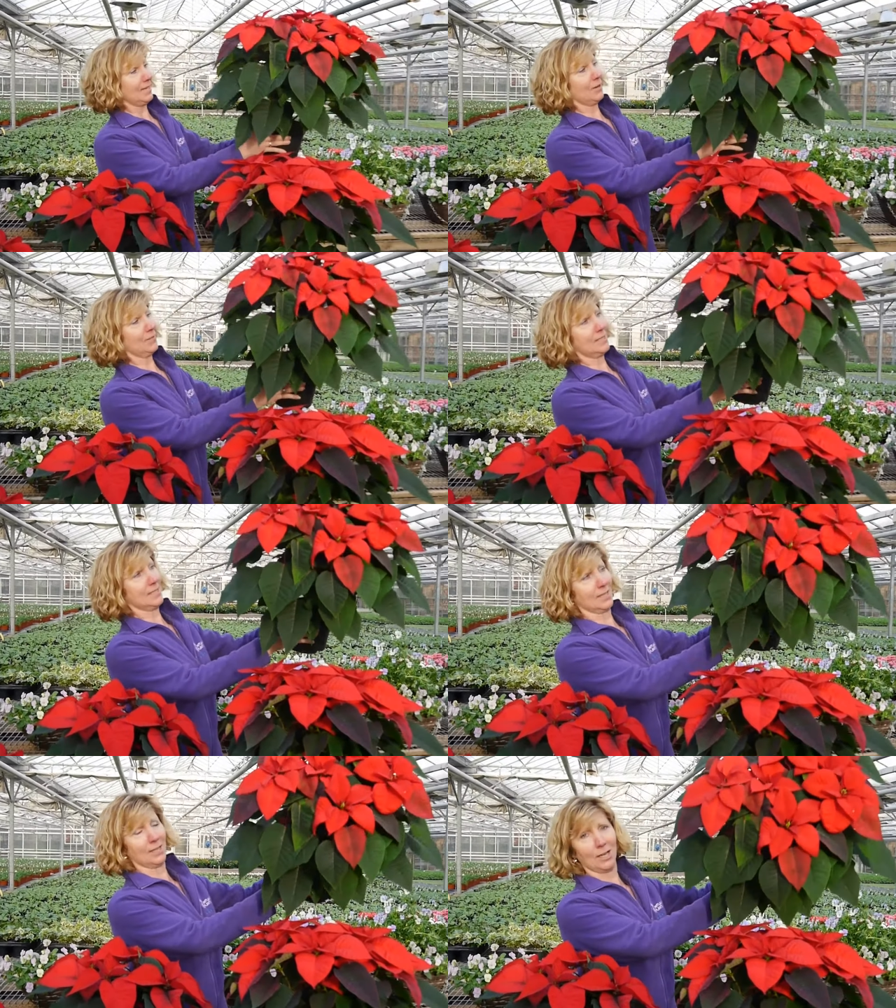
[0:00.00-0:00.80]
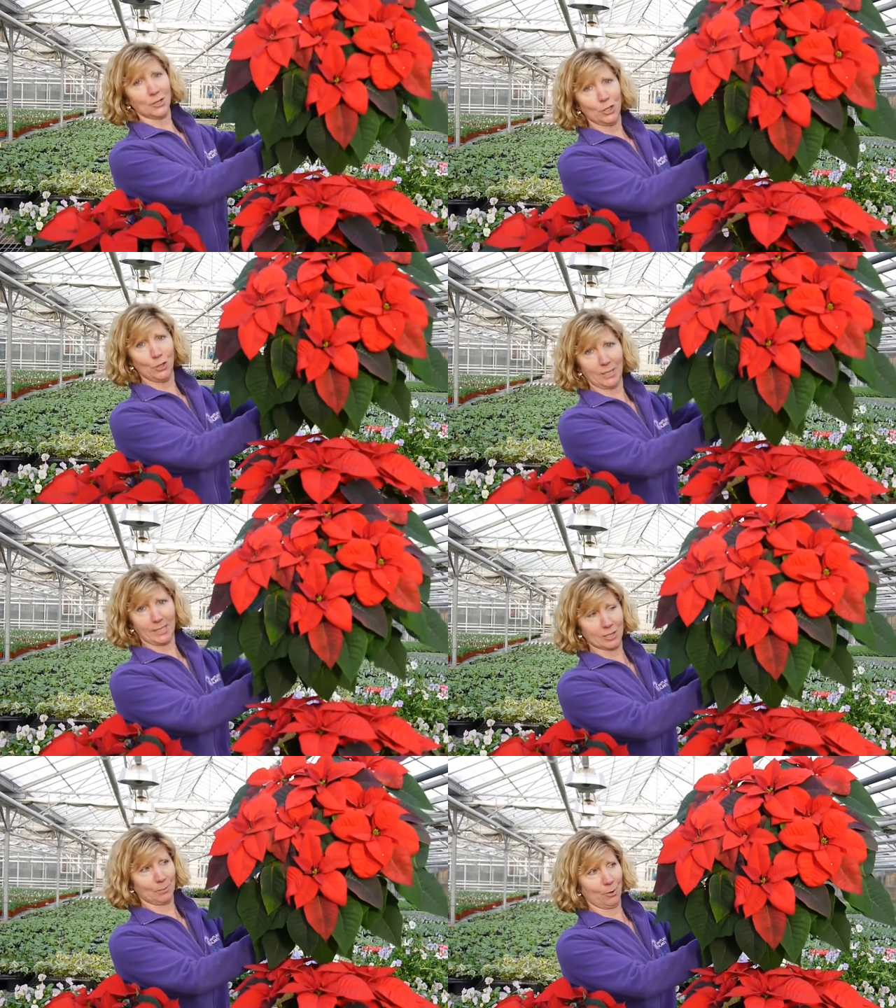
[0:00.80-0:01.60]
Now this is a, a two
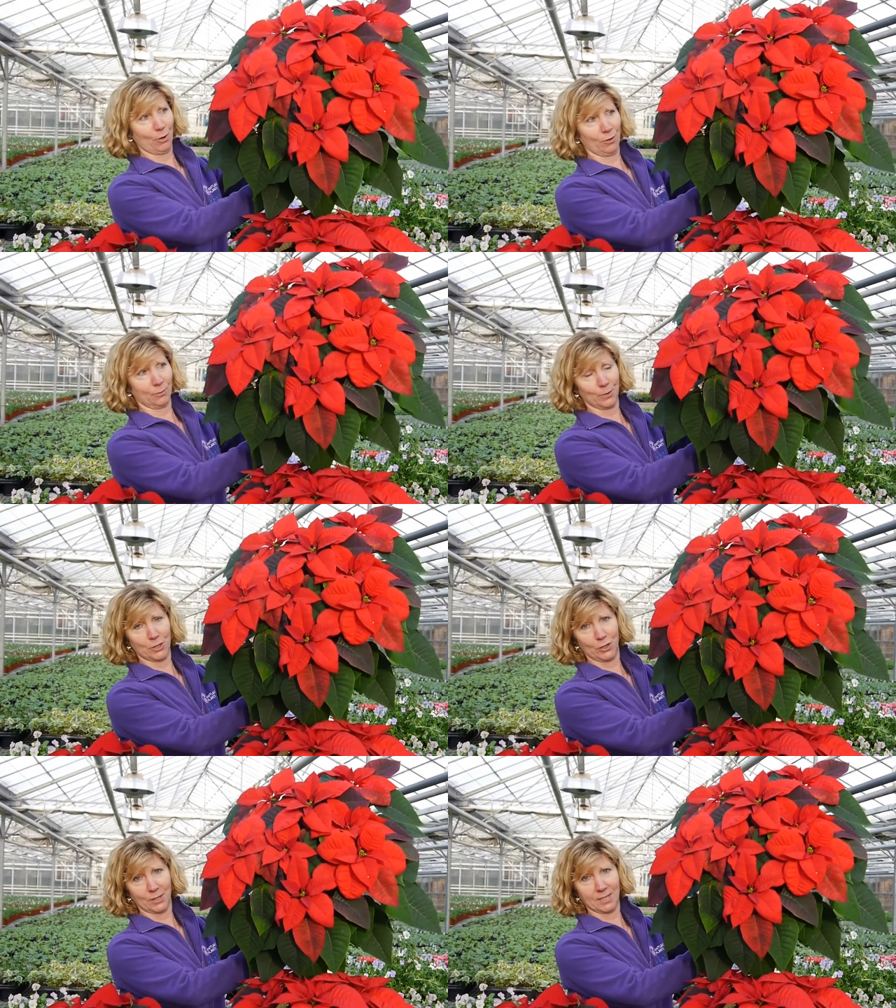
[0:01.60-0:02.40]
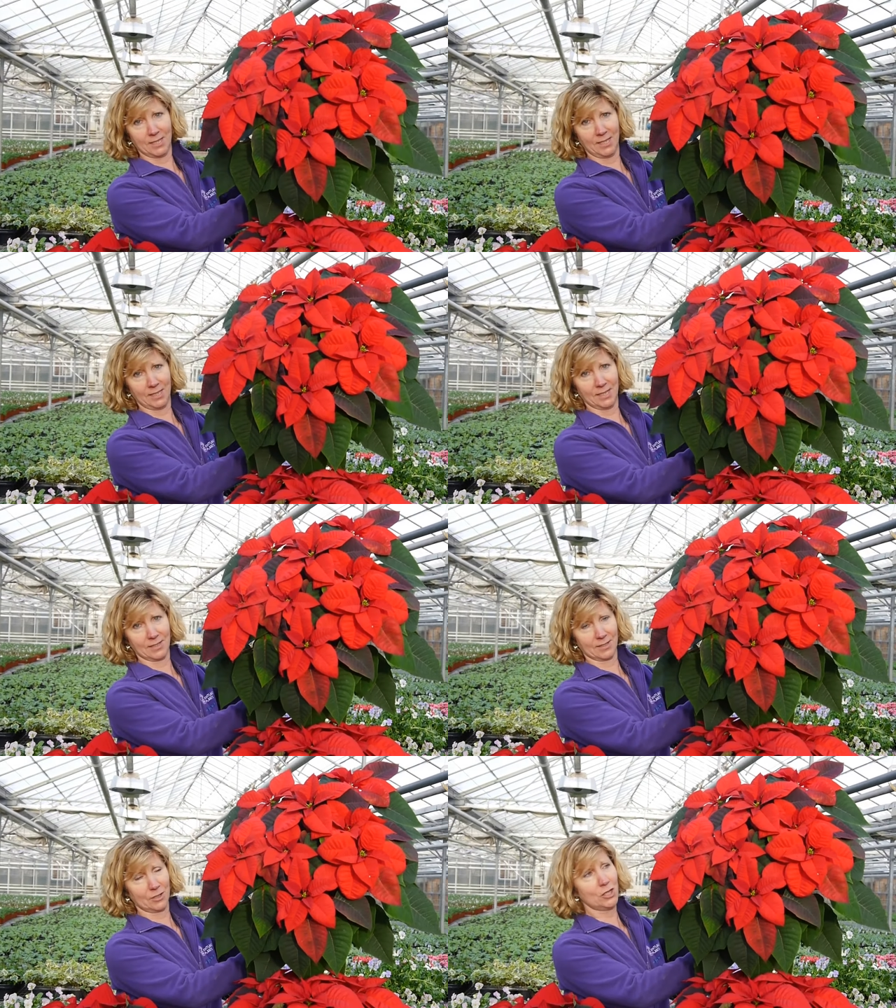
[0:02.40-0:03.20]
litre pot which you can see
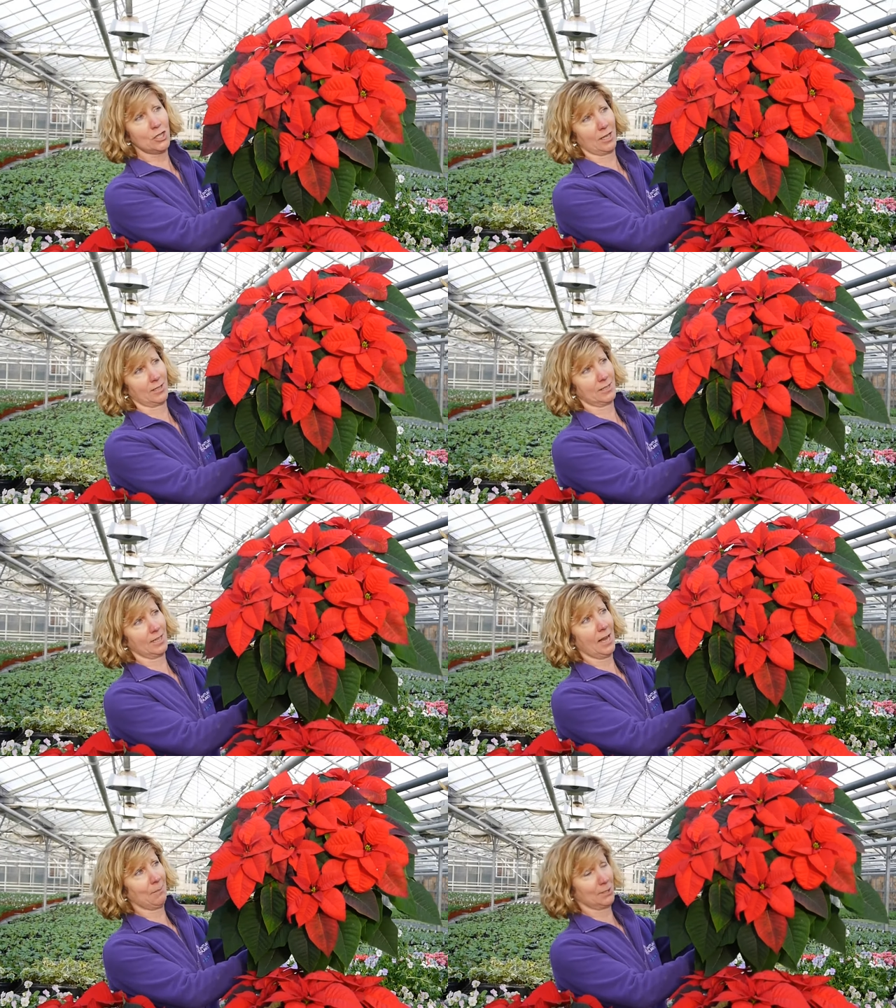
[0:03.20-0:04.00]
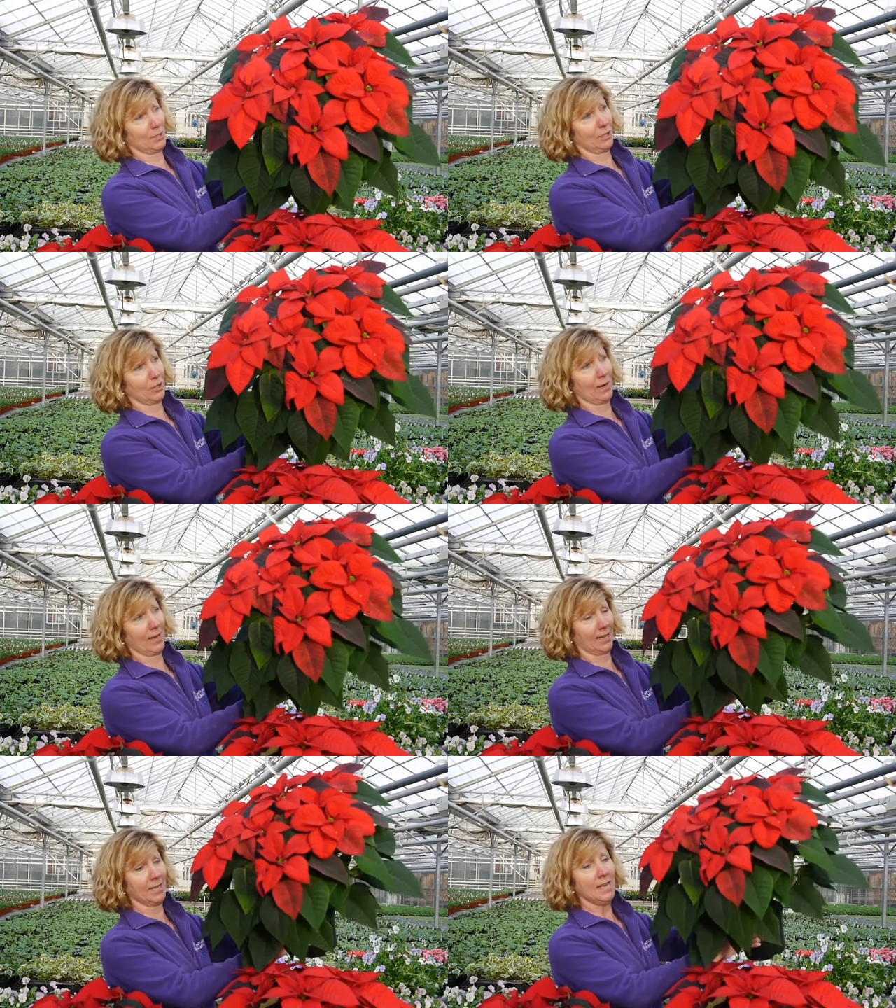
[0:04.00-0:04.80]
is just absolutely
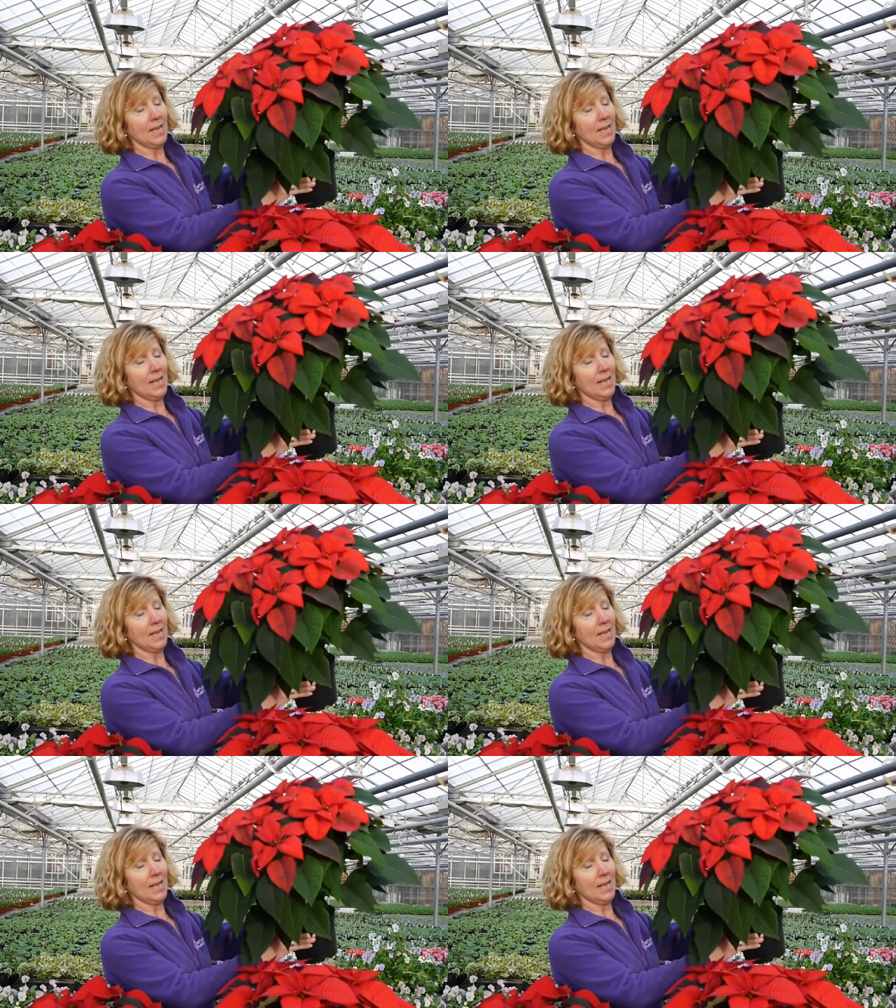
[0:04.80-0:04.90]
cracking.